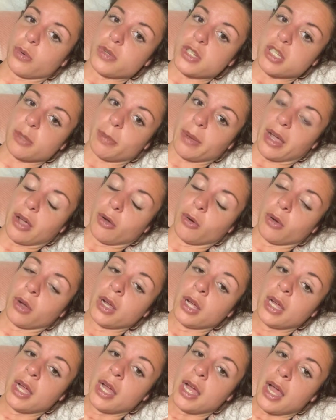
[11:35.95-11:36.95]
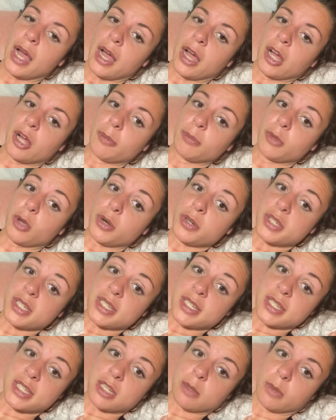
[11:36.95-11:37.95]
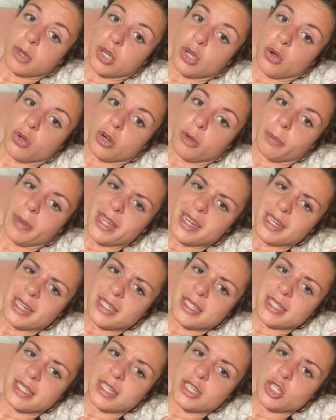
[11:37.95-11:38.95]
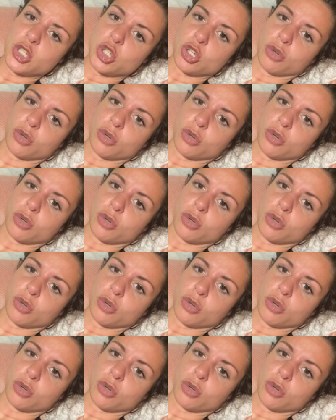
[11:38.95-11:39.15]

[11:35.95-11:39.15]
It was about narcissism and codependency.